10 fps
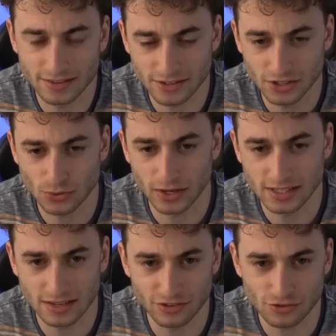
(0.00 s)
There's only
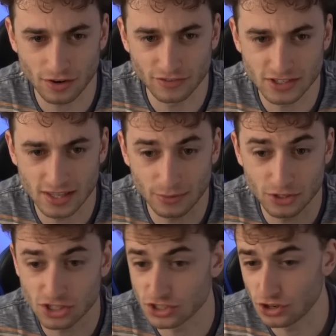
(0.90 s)
27 trophies in there,
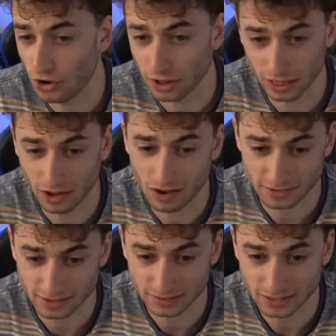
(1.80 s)
which is not a
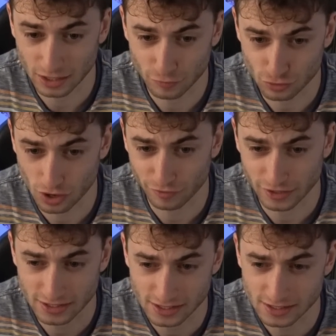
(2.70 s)
lot of
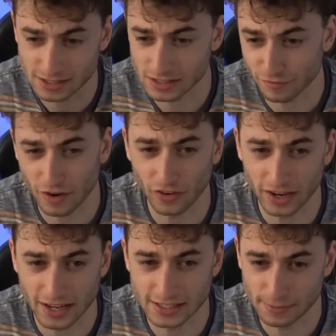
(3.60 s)
trophies. This is a very
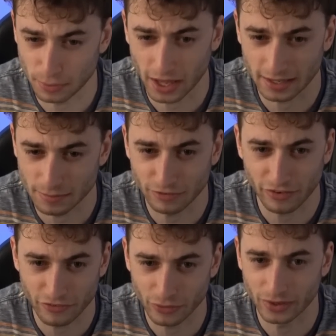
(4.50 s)
easy platinum if
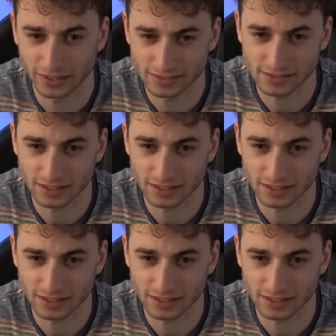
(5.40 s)
everyone is